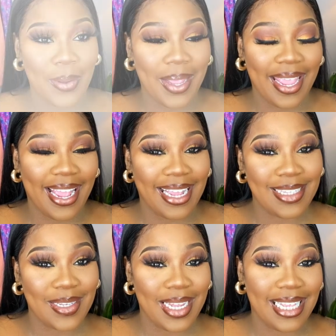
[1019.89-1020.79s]
okay
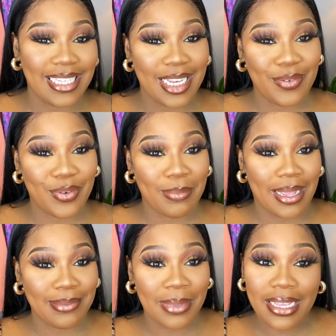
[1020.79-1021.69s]
guys so that's it for
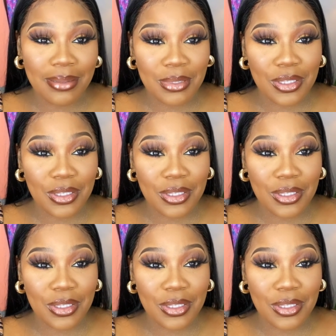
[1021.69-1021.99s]
my makeup